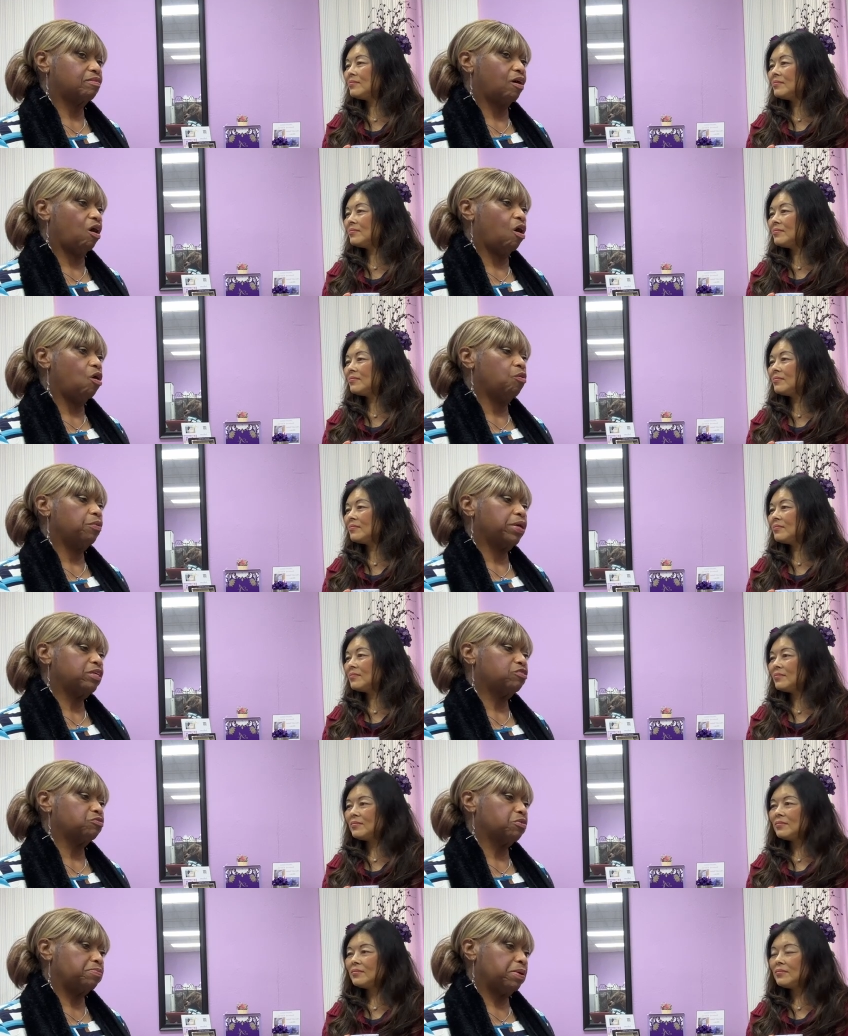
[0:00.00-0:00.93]

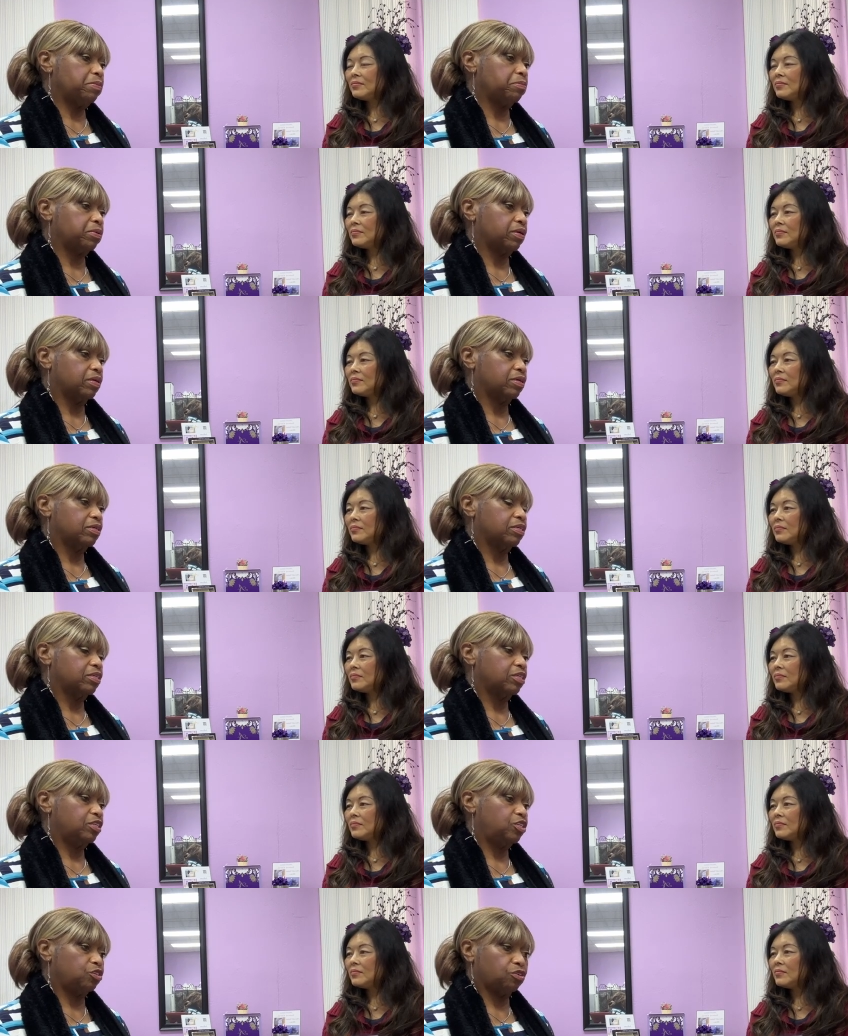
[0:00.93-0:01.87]
Speaker 1: always remember
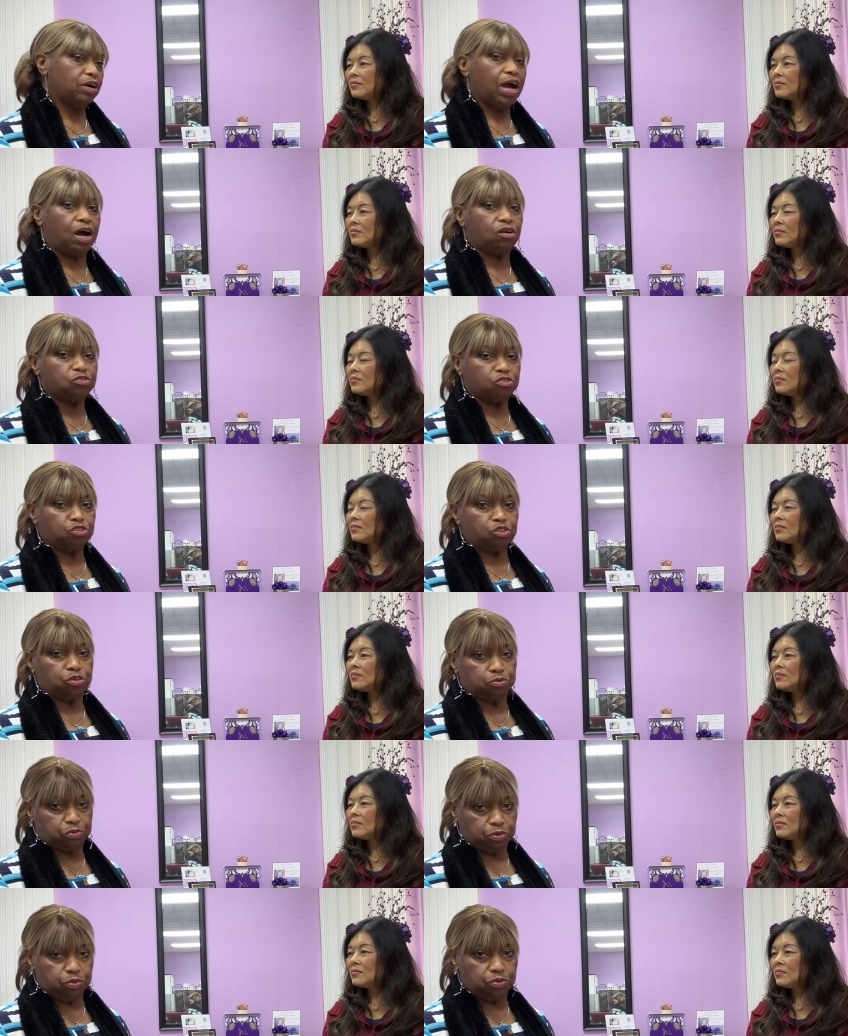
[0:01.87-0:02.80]
your house, your
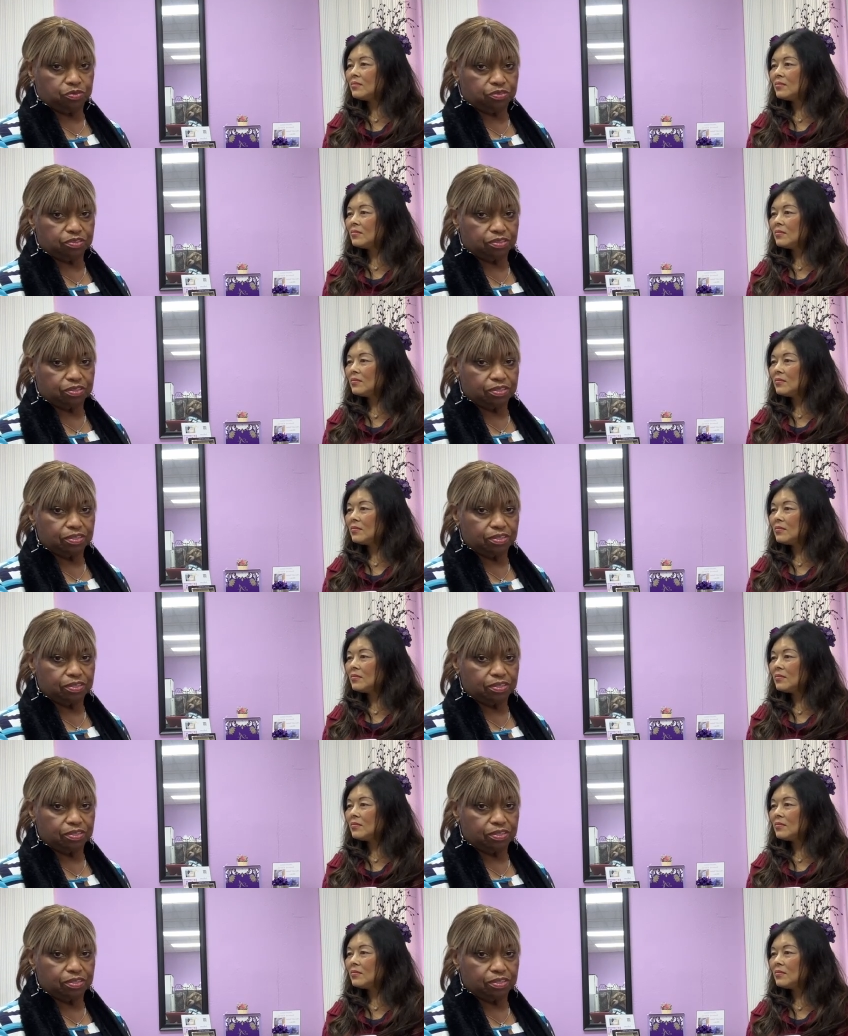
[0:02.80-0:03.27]
rules.